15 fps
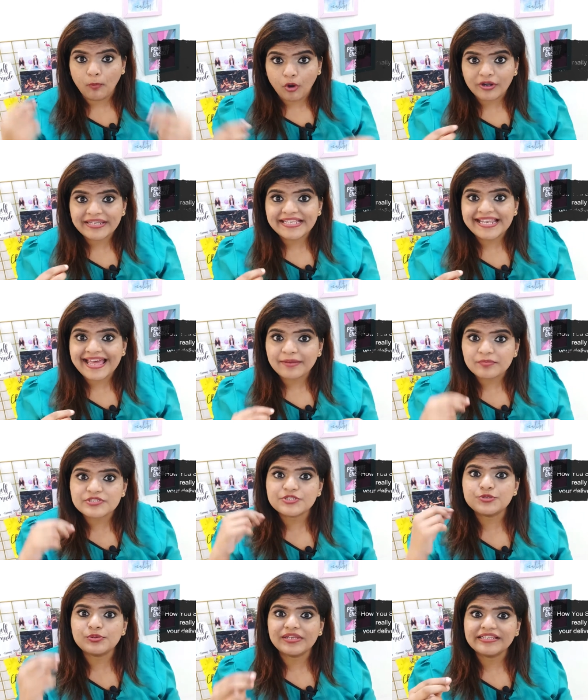your body
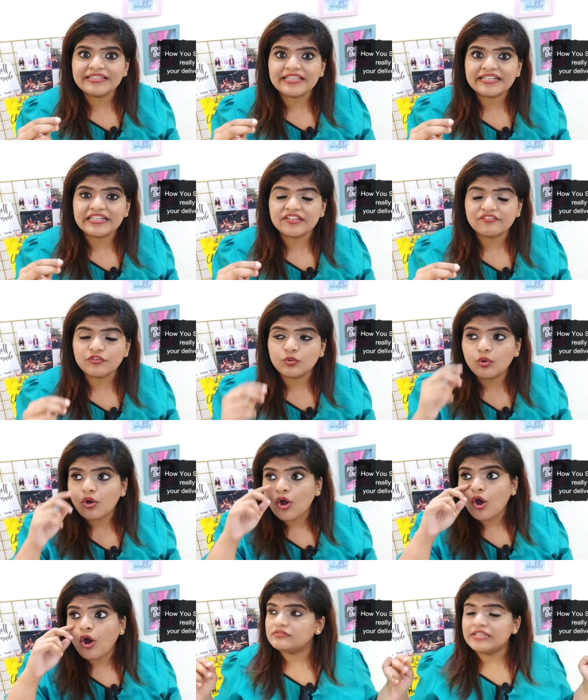language during the
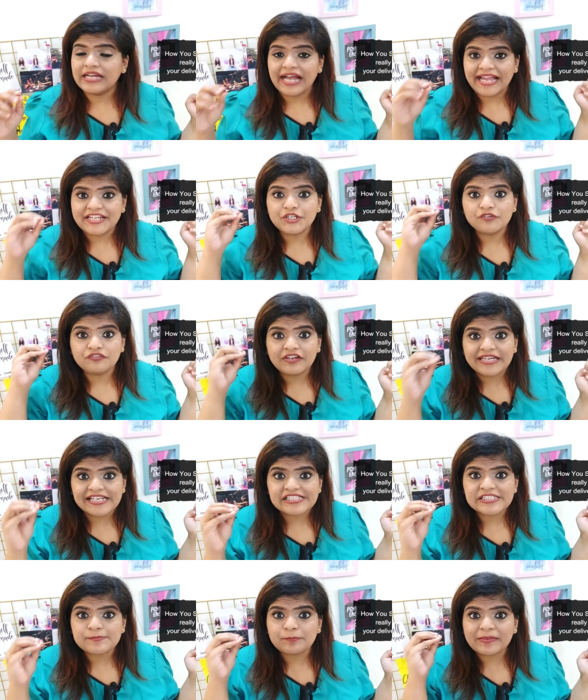interview, the kind of
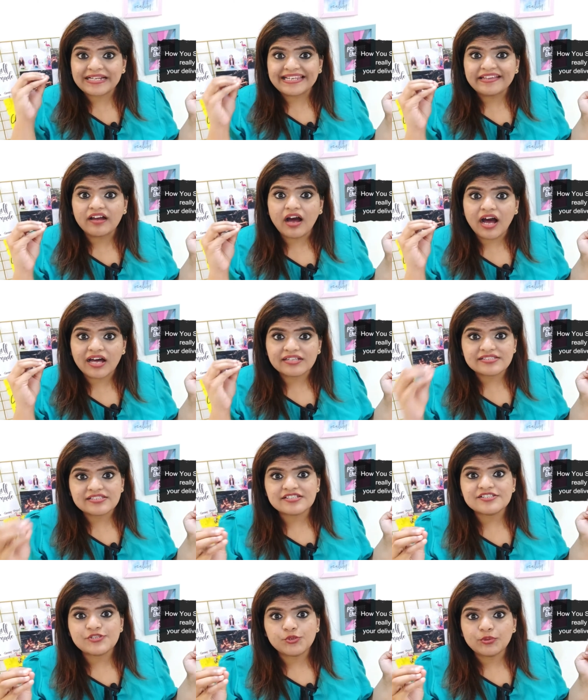crisp, clear
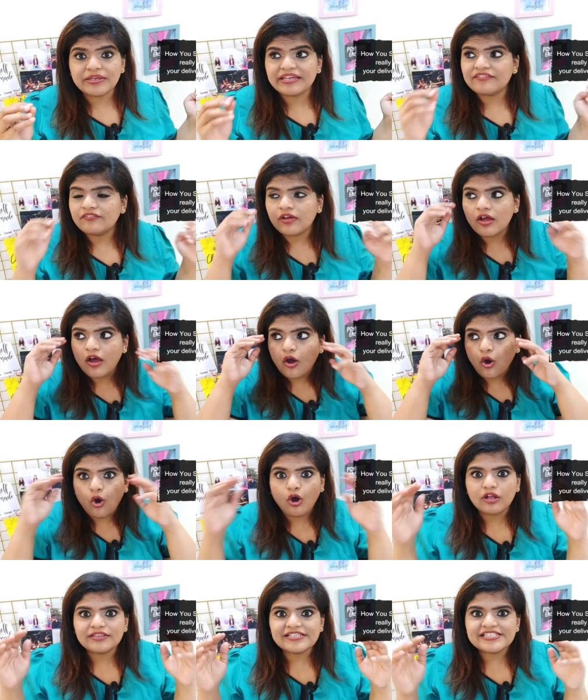answers you give,
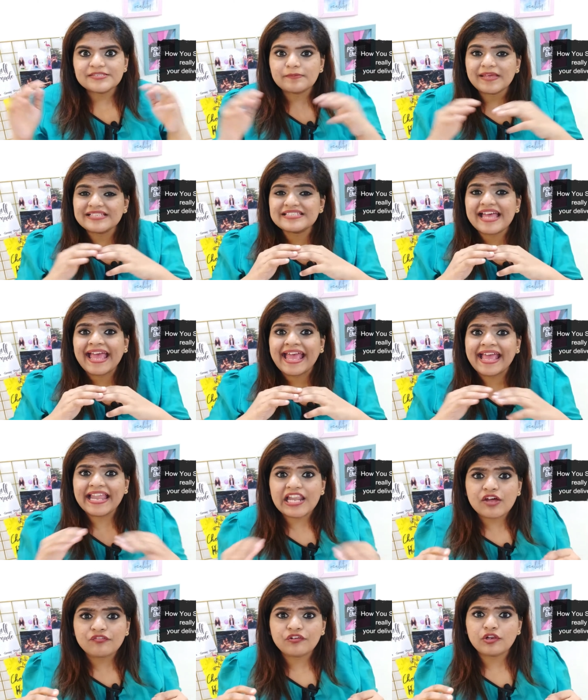all this makes a
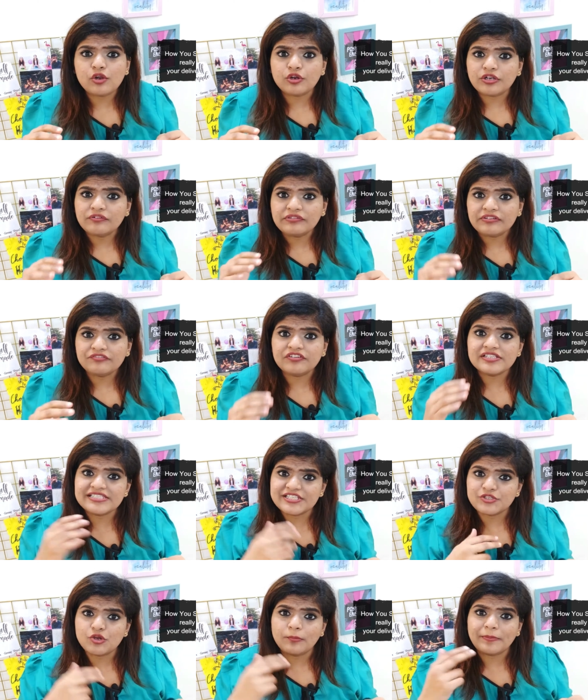hell of a lot of
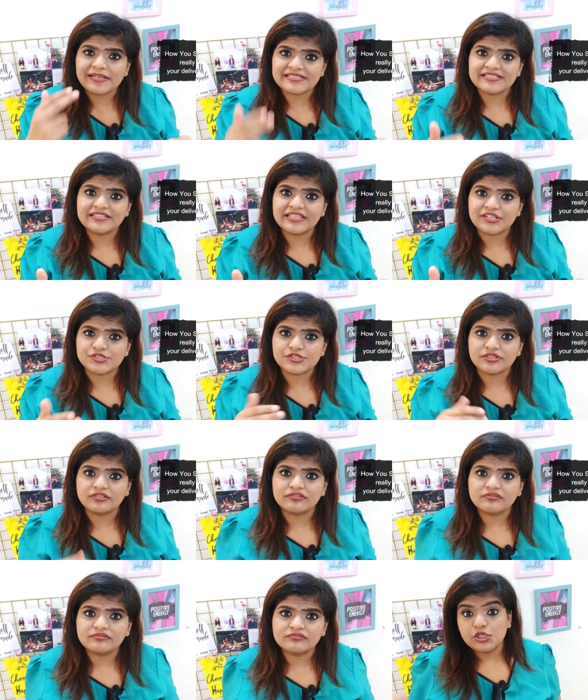difference in your
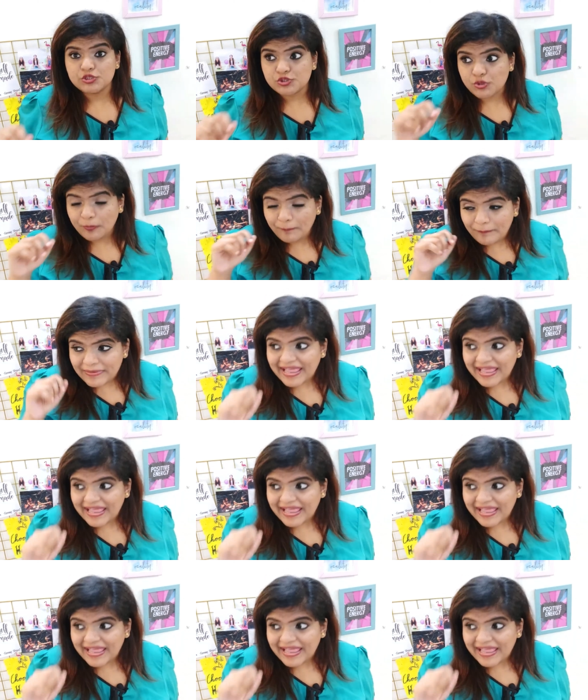presentation. So